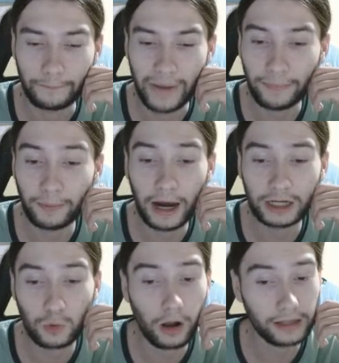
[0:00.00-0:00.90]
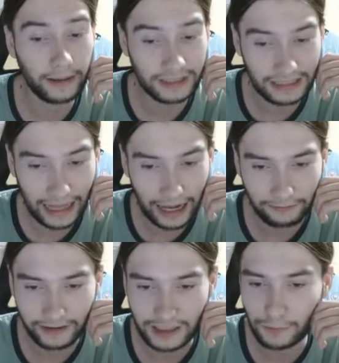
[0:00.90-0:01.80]
Pep might walk
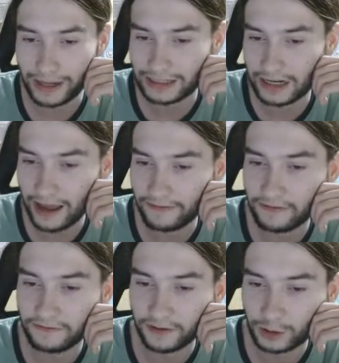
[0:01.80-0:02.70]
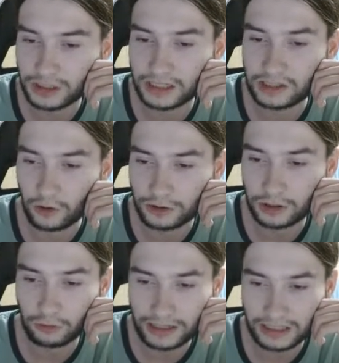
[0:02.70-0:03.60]
himself, especially if he feels he's lost the
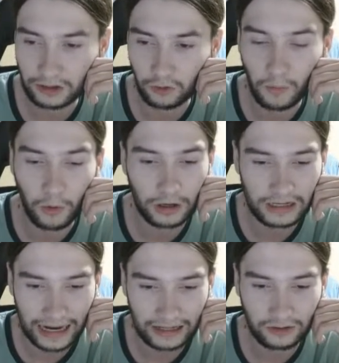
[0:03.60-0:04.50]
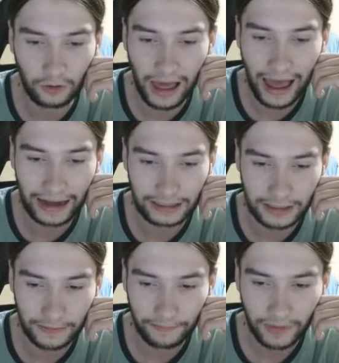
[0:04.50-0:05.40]
dressing room or the tactical
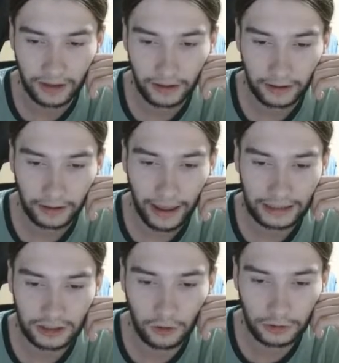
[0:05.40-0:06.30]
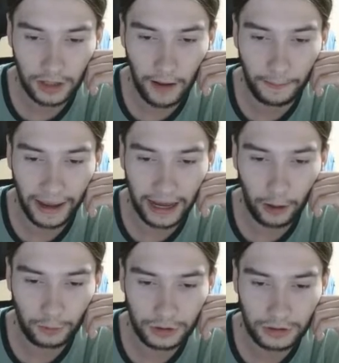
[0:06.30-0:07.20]
edge. It's not
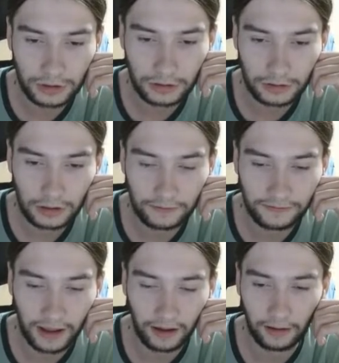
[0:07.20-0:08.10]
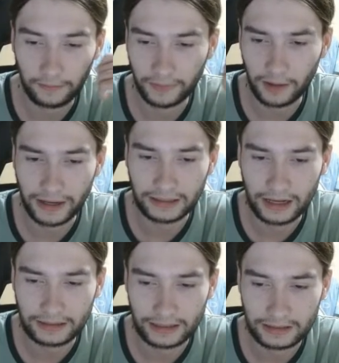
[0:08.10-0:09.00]
about I mean,
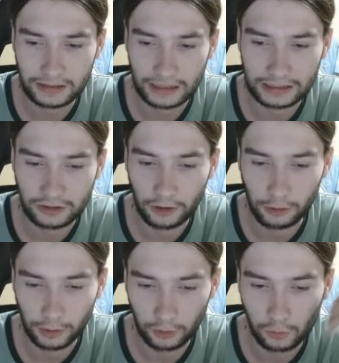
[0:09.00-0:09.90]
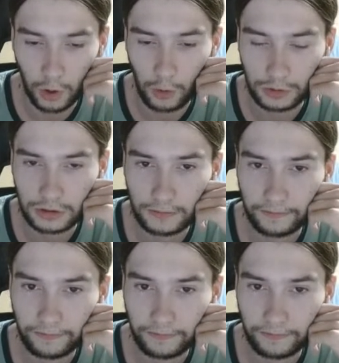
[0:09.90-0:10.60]
this is not a real quote.